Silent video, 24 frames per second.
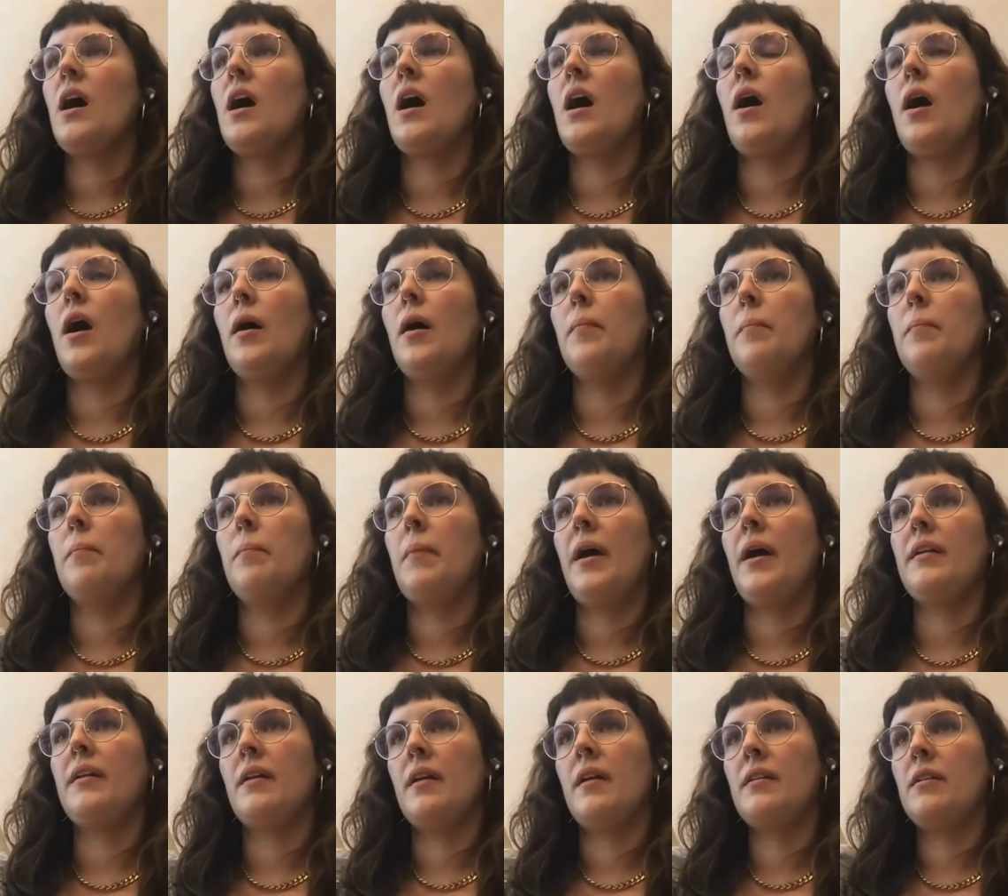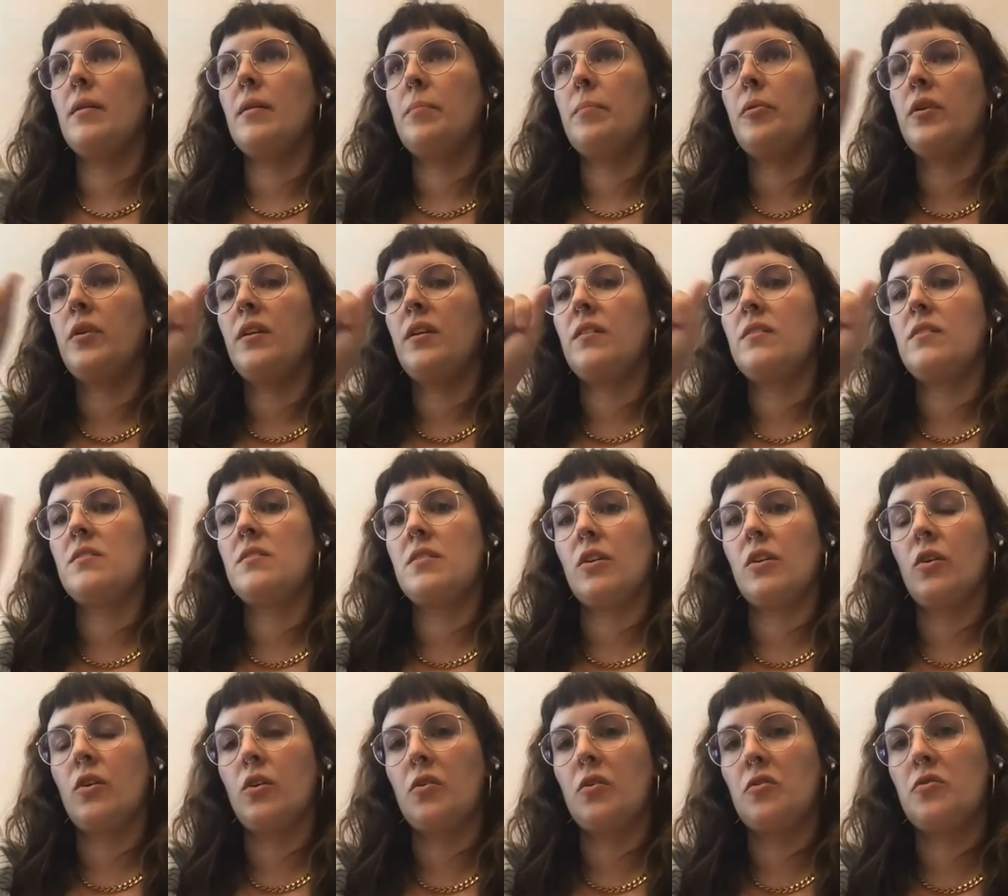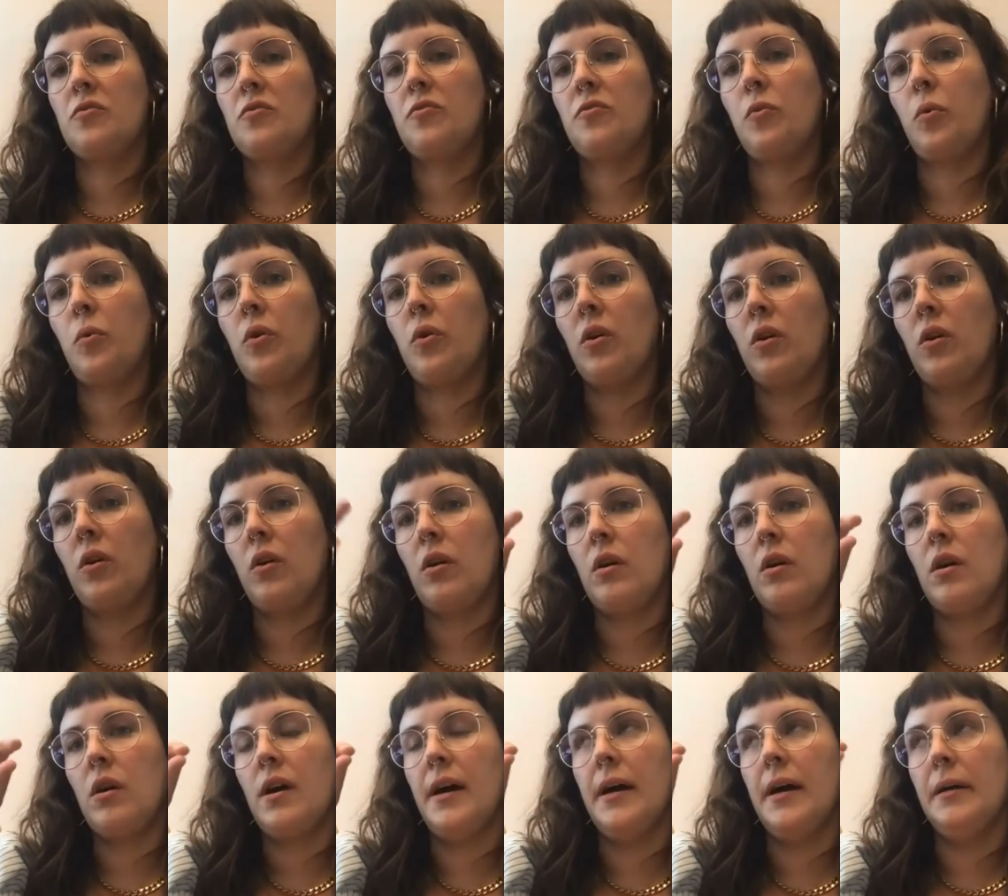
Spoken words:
and ended up putting stickers for